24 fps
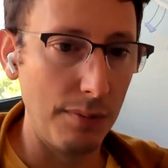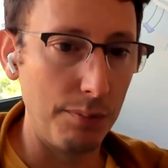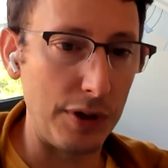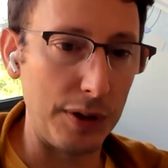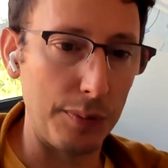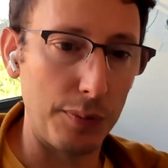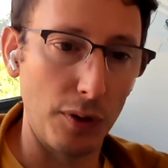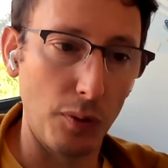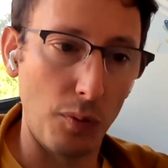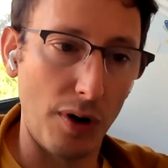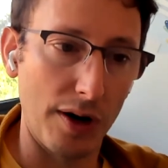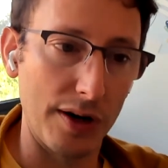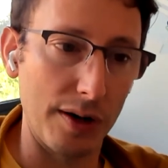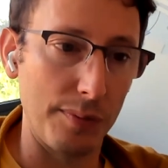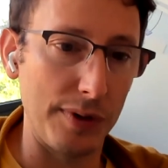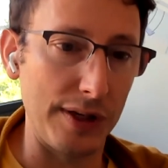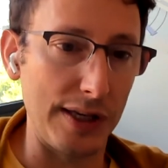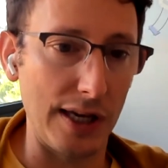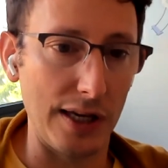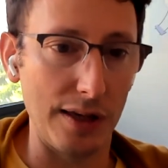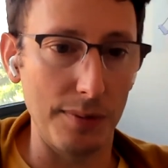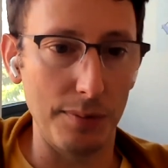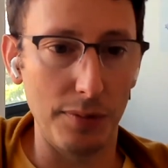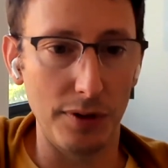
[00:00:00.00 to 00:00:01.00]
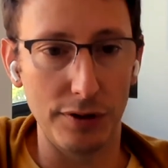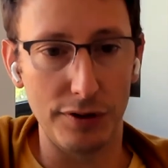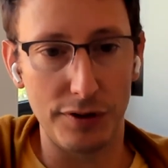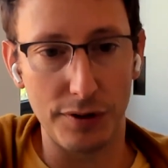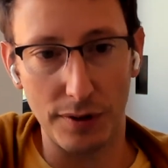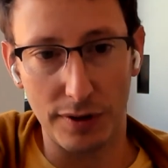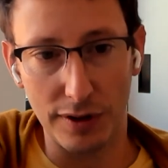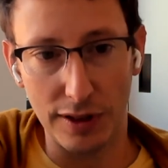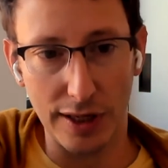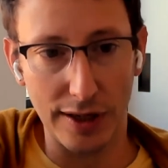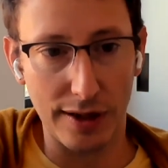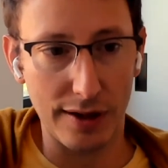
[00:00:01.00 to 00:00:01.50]
People want to be able
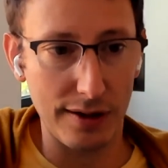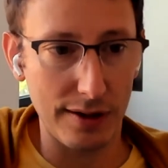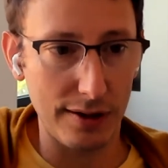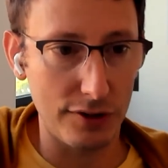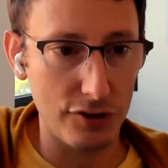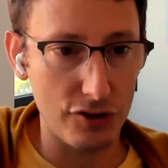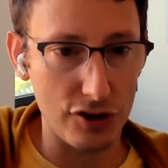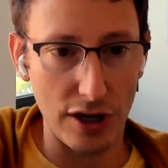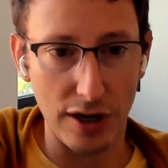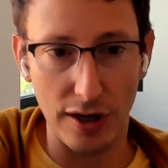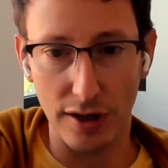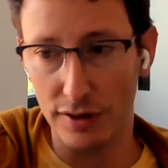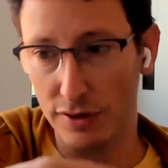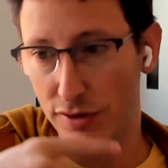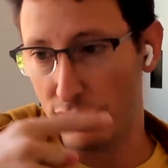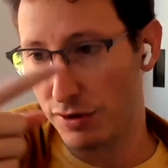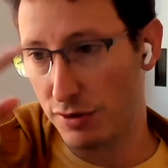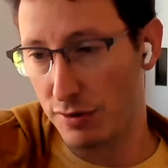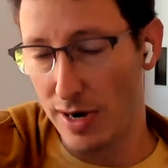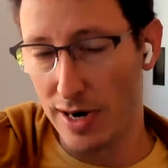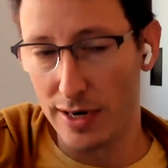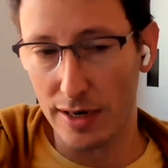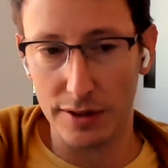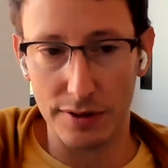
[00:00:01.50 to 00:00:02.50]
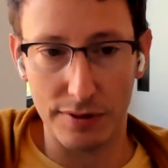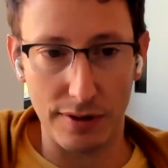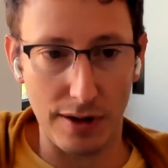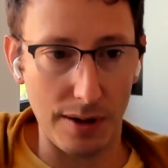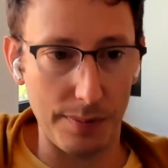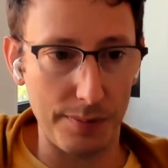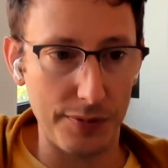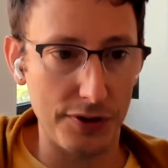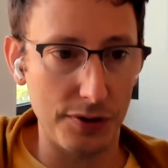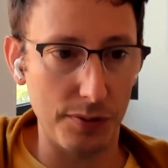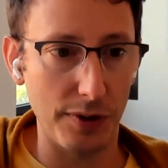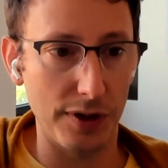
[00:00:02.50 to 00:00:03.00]
to click, change, drag and
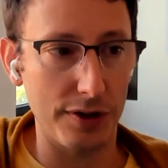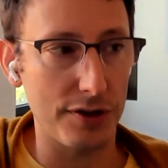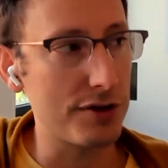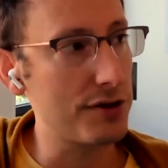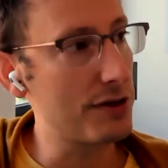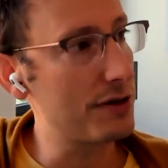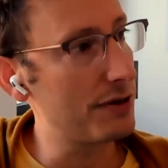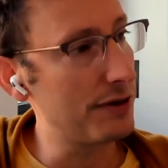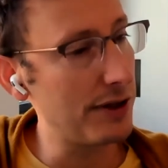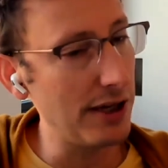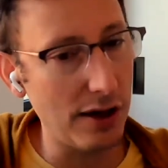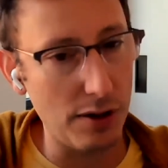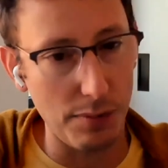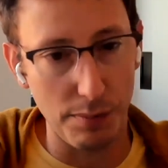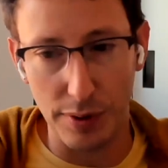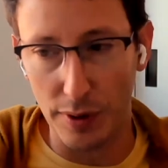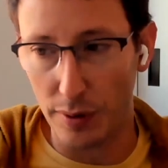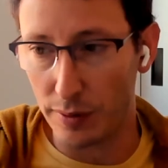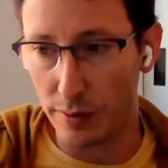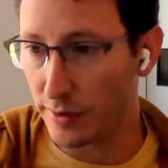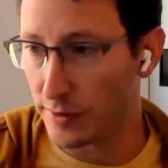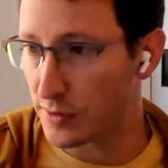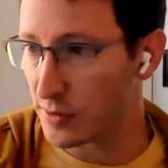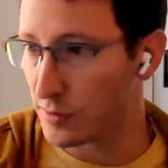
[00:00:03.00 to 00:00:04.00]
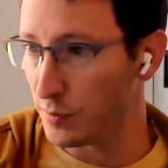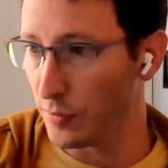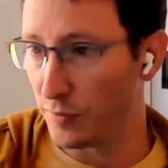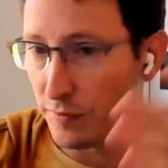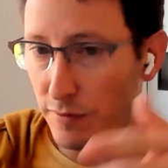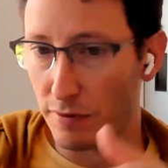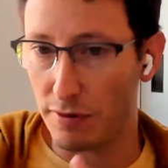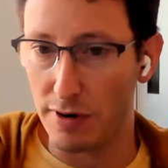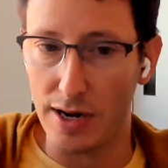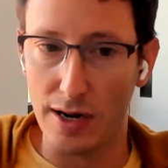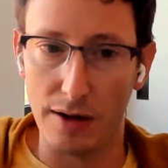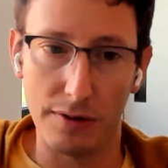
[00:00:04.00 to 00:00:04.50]
drop, switch, see components,
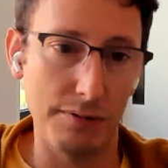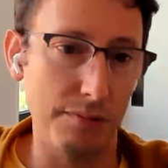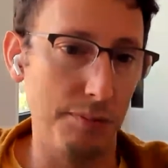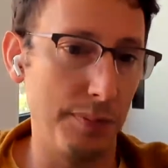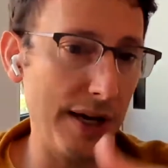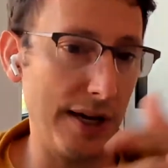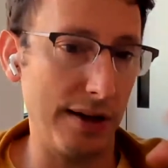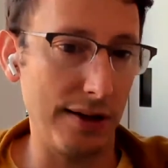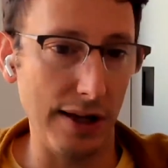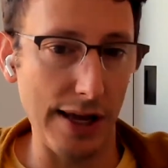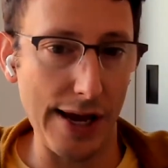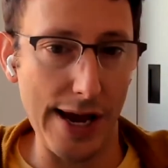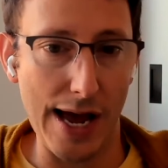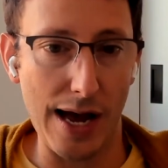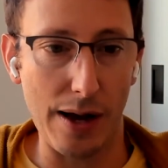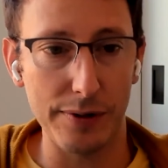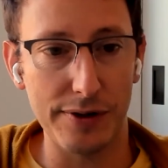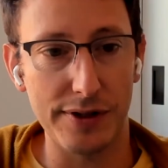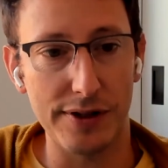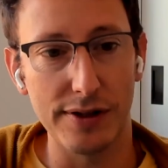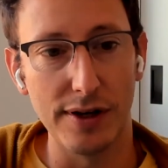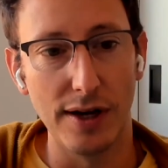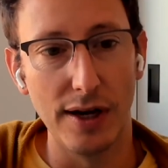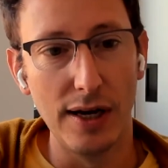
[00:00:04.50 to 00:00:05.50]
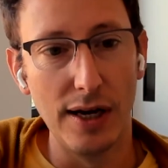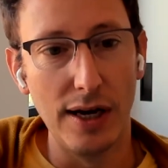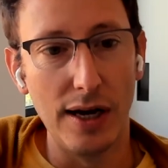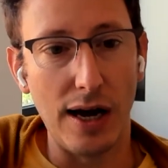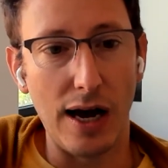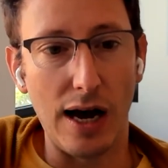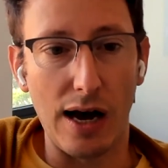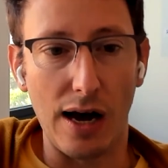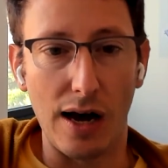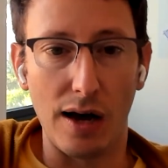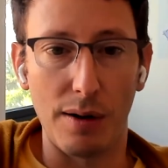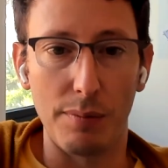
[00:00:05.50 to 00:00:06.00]
move around, pick layouts,
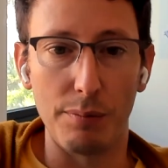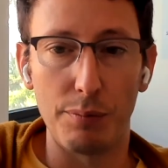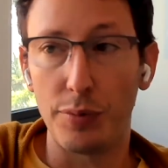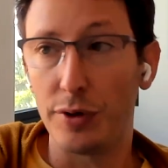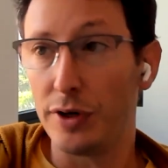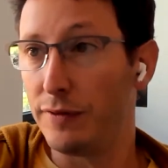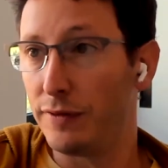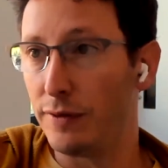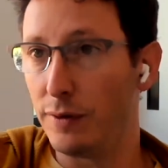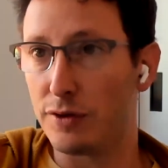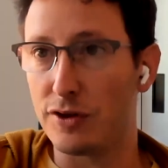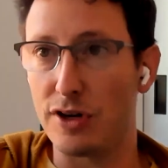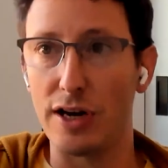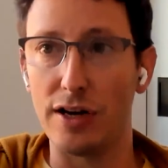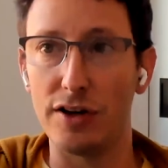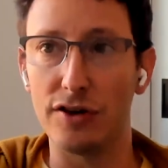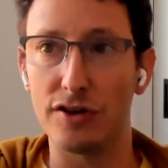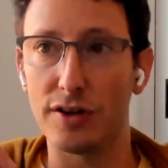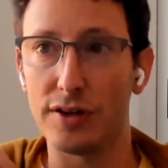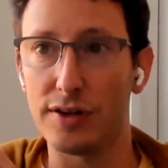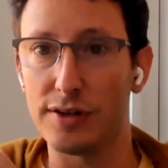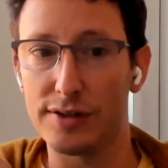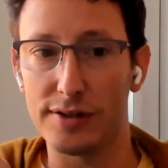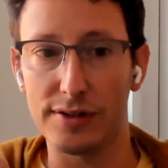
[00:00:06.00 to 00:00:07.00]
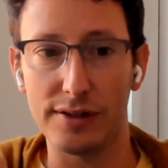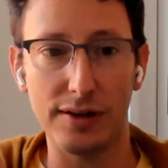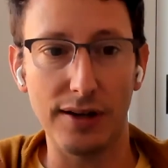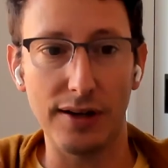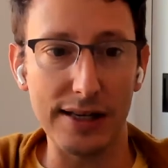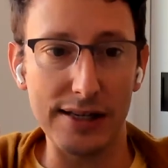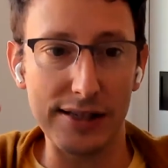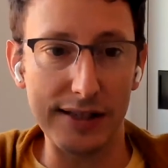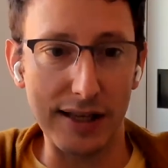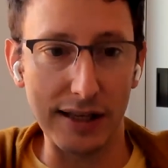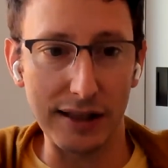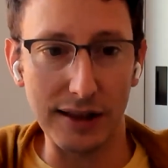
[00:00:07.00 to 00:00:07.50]
preview changes
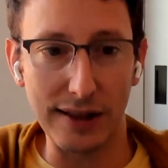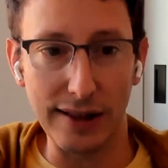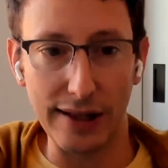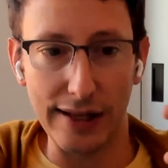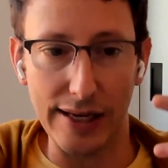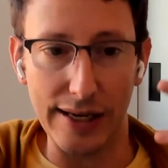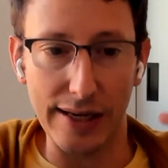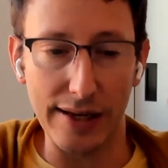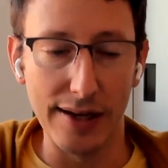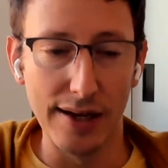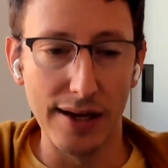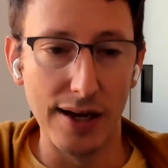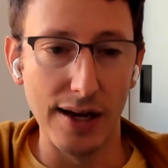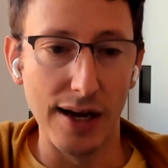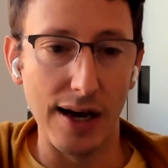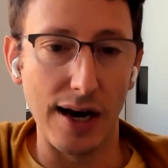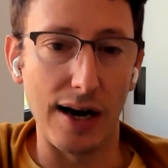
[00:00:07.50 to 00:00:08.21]
instantly.